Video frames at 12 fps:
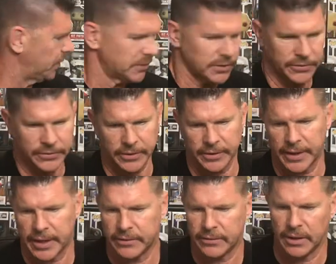interested in
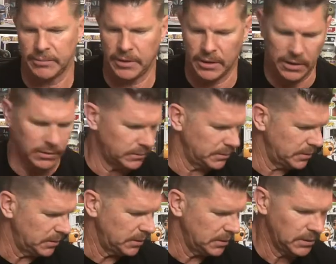that, let me know.
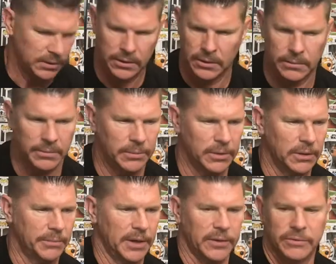Maybe you
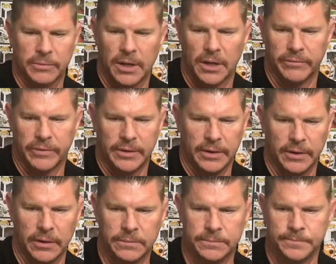can make some kind of a
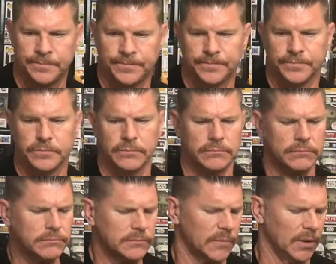deal.
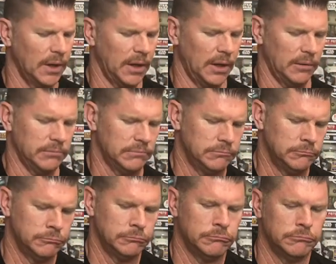I
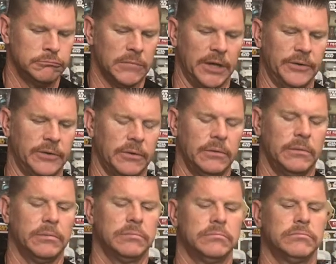do
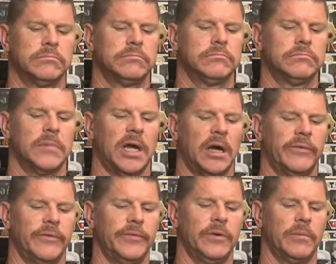have
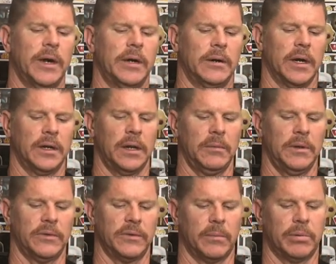a few My Hero Academia,
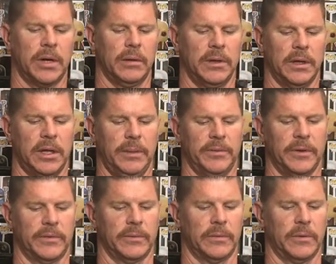so I'll probably keep
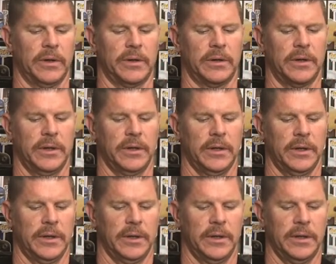this one, whether
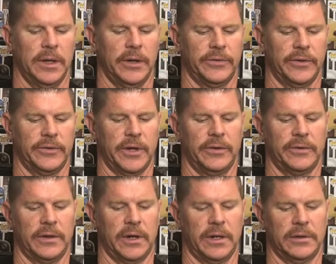it's a chase or
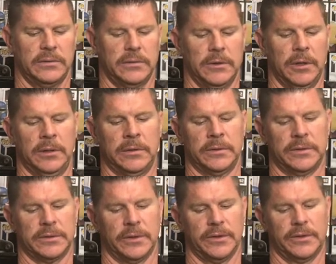not.
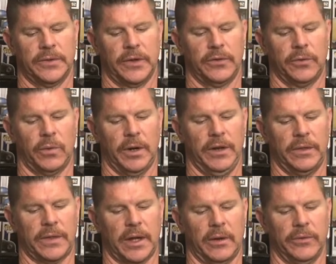So this is a
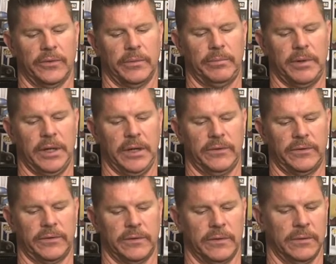20,000 piece.